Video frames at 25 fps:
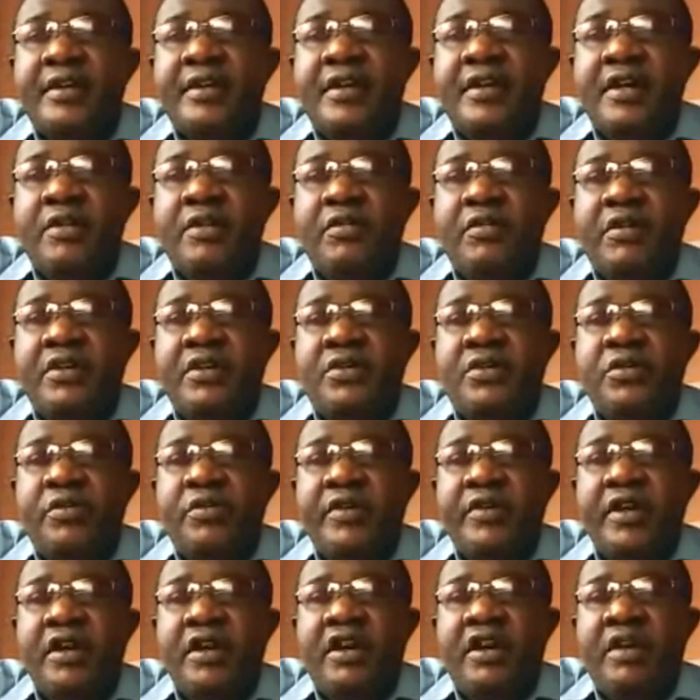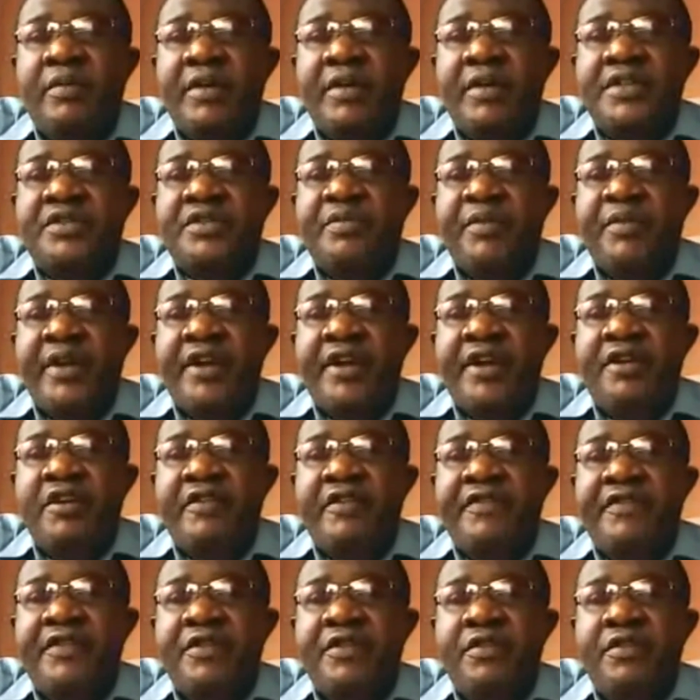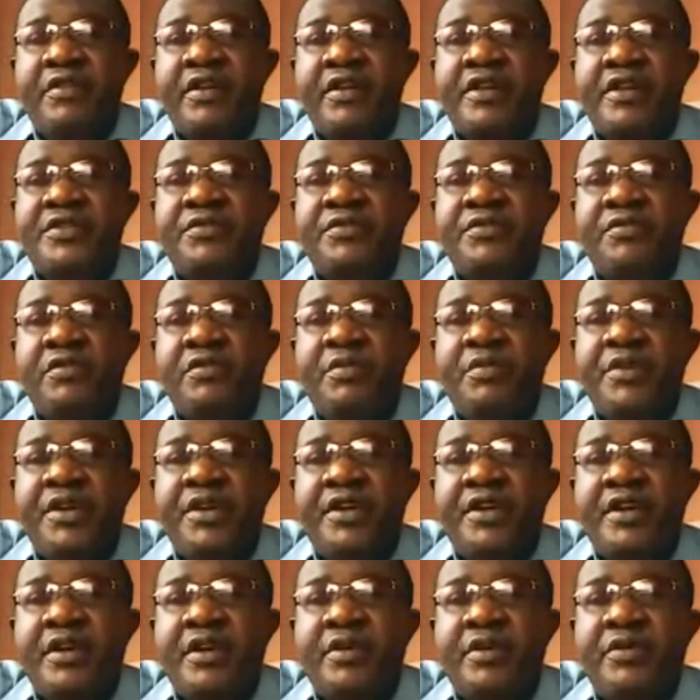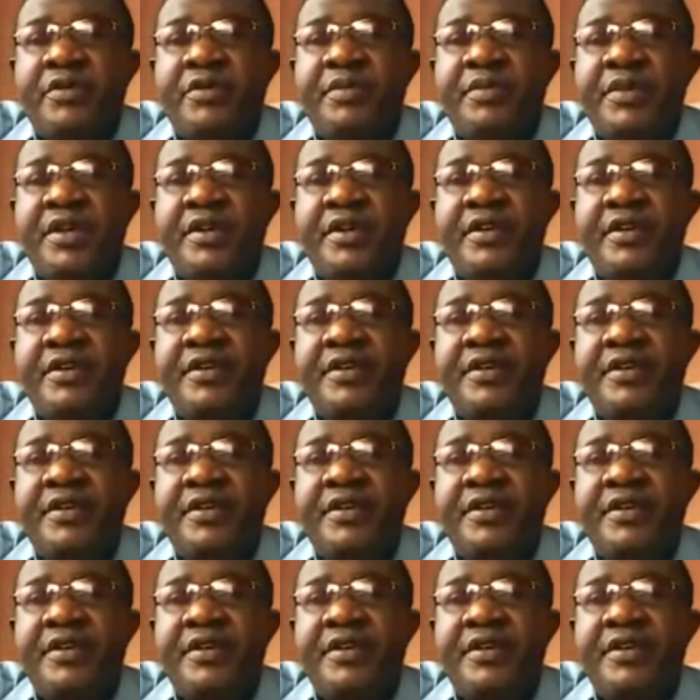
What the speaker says: I want to welcome as many of you as will be here with me,